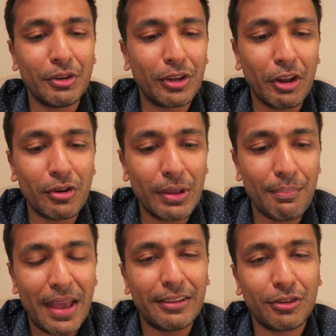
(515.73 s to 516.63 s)
You can only
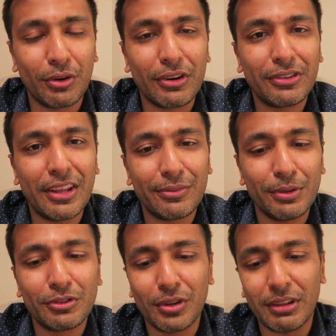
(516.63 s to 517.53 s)
base your
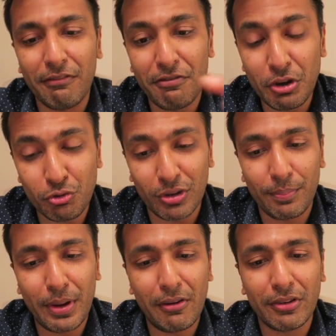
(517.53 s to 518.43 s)
assessment on the visual
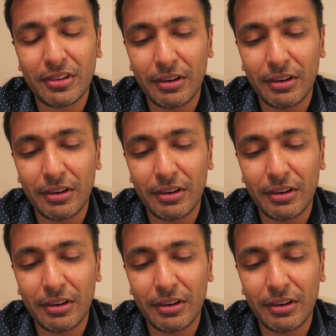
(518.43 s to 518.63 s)
appearance.